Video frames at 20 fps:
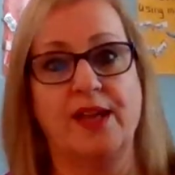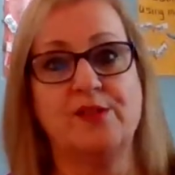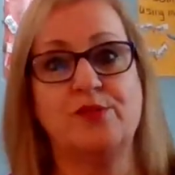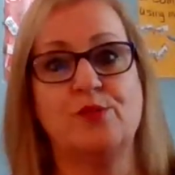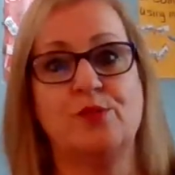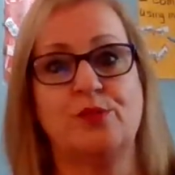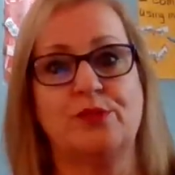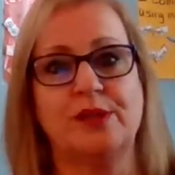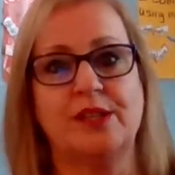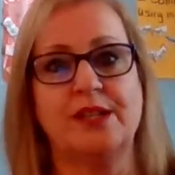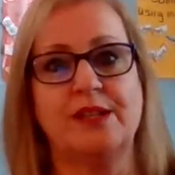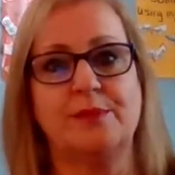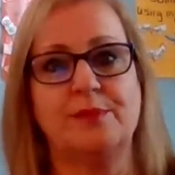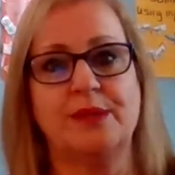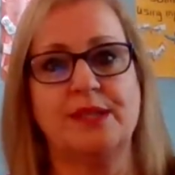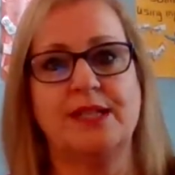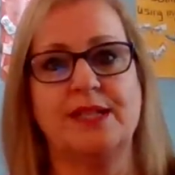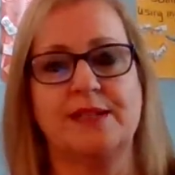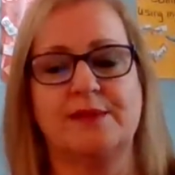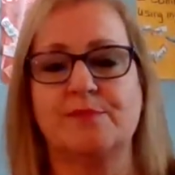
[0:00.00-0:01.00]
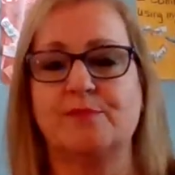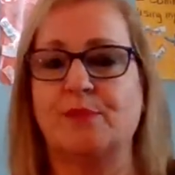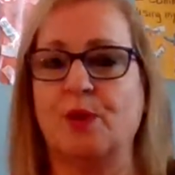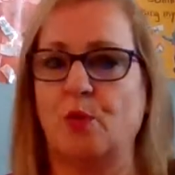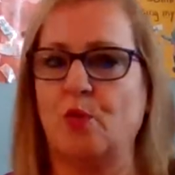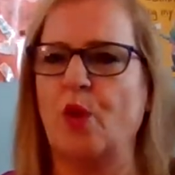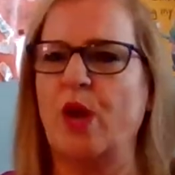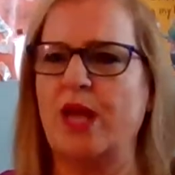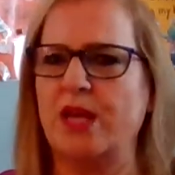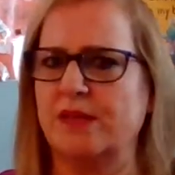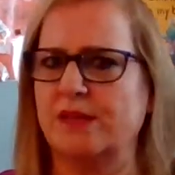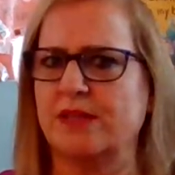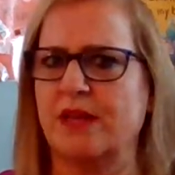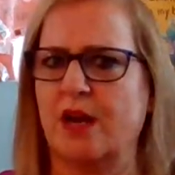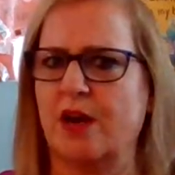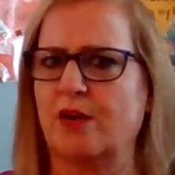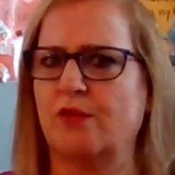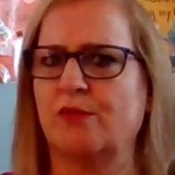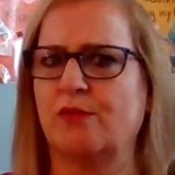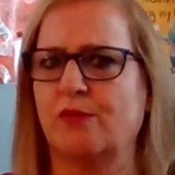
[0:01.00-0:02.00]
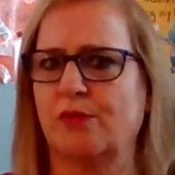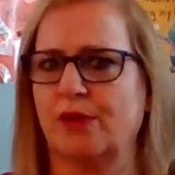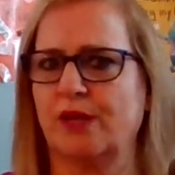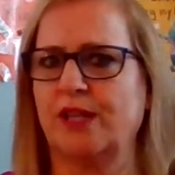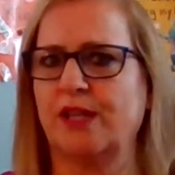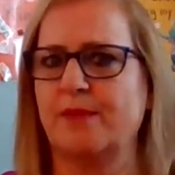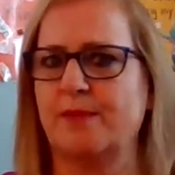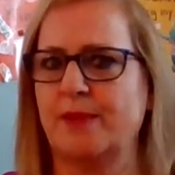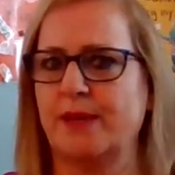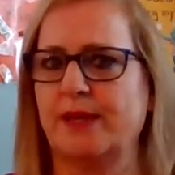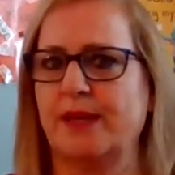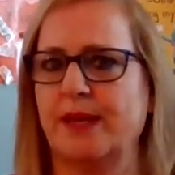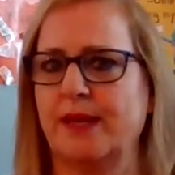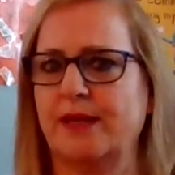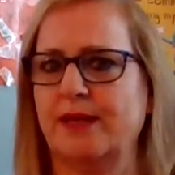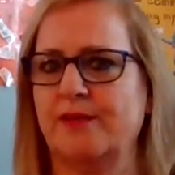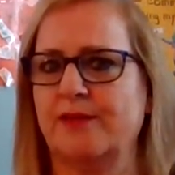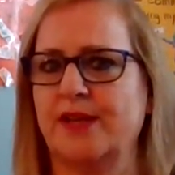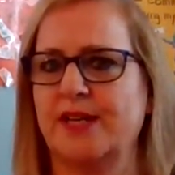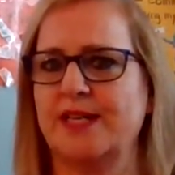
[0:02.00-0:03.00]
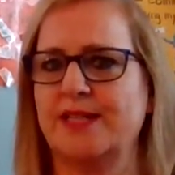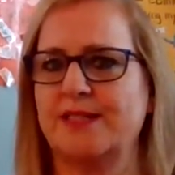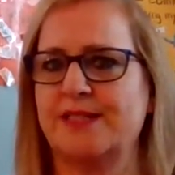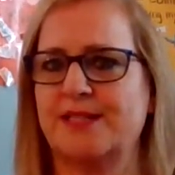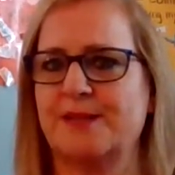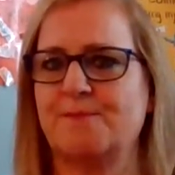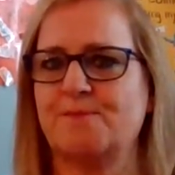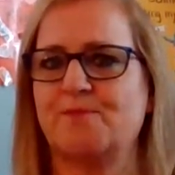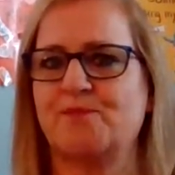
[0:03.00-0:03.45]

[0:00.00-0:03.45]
that's really big. But whales are really big, anyways.